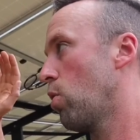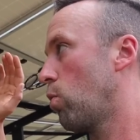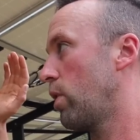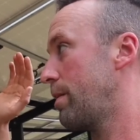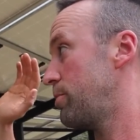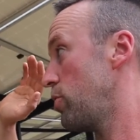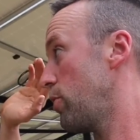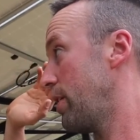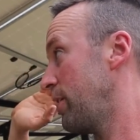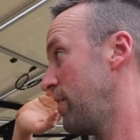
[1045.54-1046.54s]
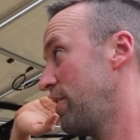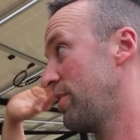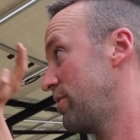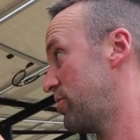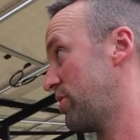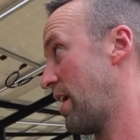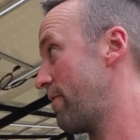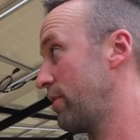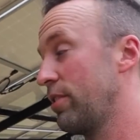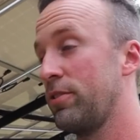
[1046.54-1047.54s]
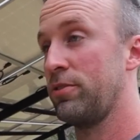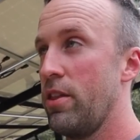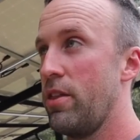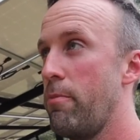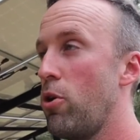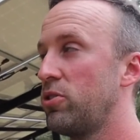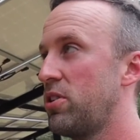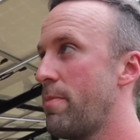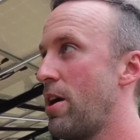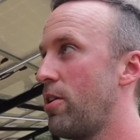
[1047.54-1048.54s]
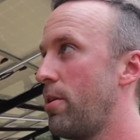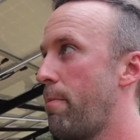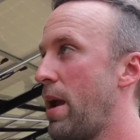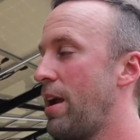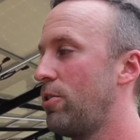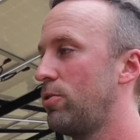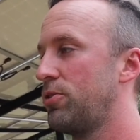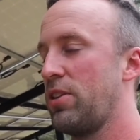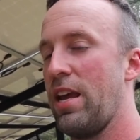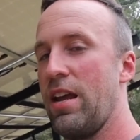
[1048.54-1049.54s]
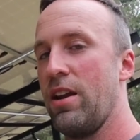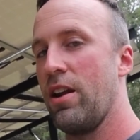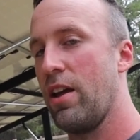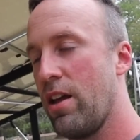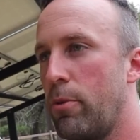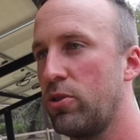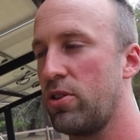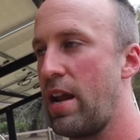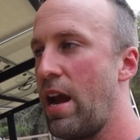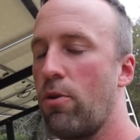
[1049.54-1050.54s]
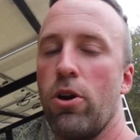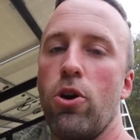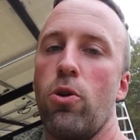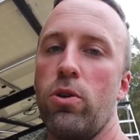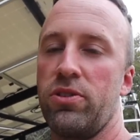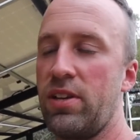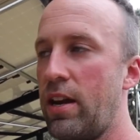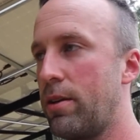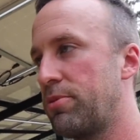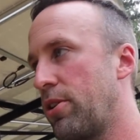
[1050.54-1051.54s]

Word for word: what I'm doing is just having the most amount of panels in most narrow setup.